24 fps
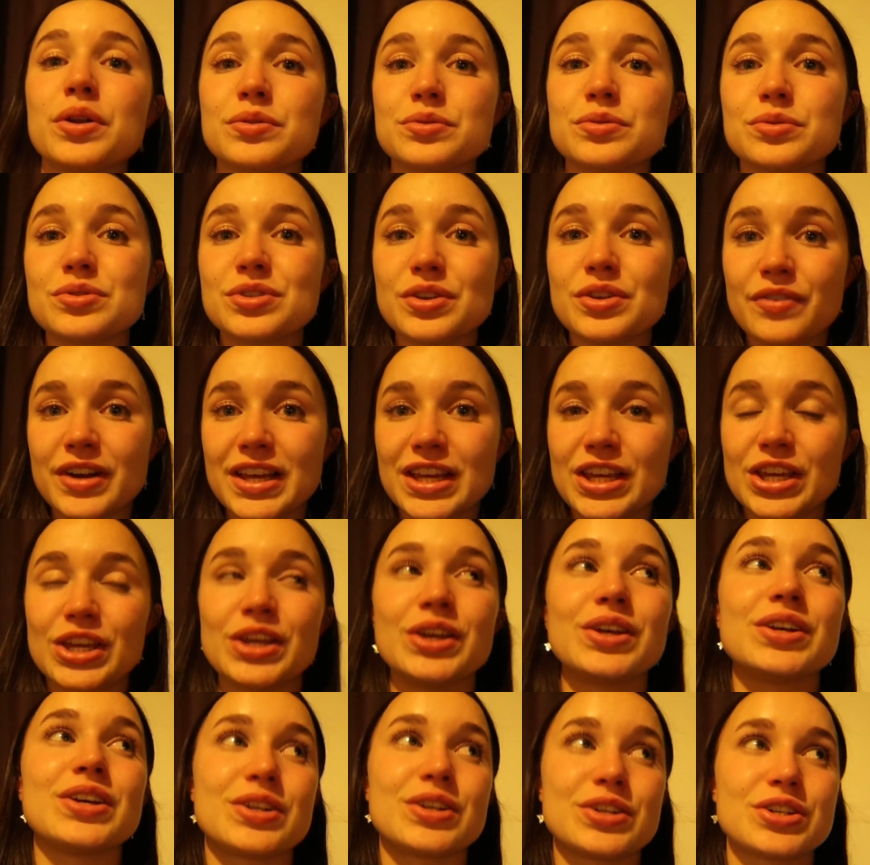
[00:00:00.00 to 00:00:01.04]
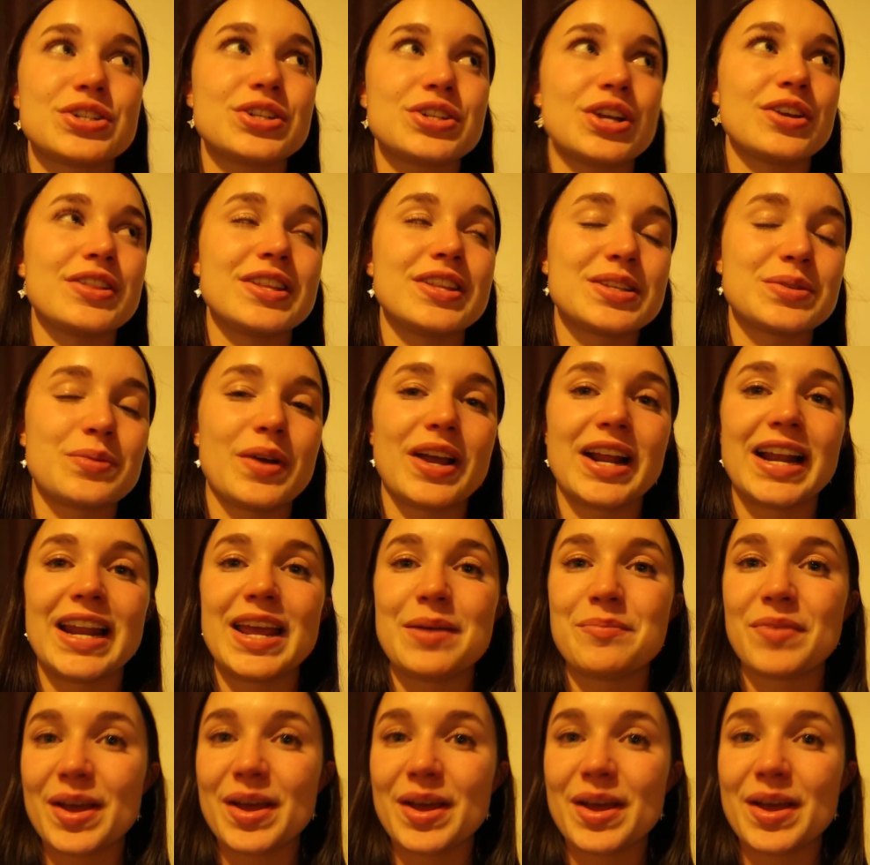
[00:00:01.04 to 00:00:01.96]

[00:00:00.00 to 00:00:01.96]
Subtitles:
and it was also really cute, I'll just show you this quickly.